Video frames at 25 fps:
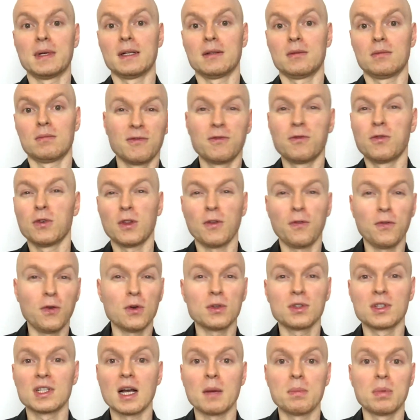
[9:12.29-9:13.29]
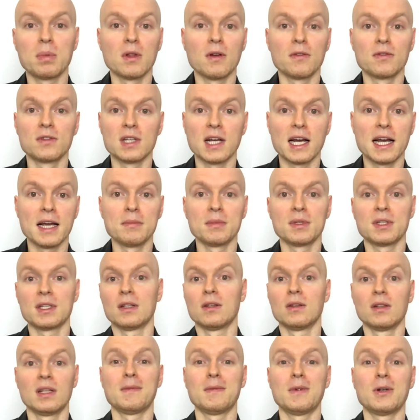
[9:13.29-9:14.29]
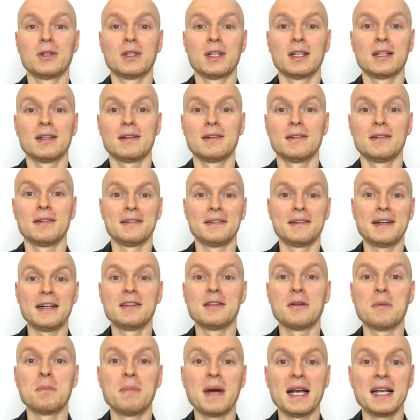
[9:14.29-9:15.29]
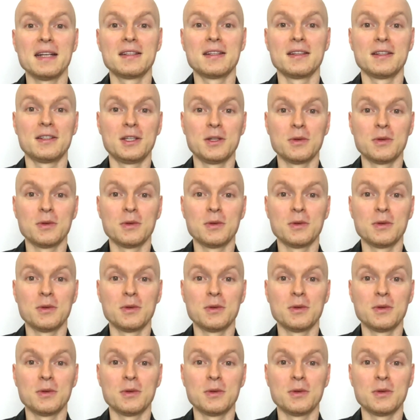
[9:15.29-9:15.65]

But for the first couple of times and on a random basis,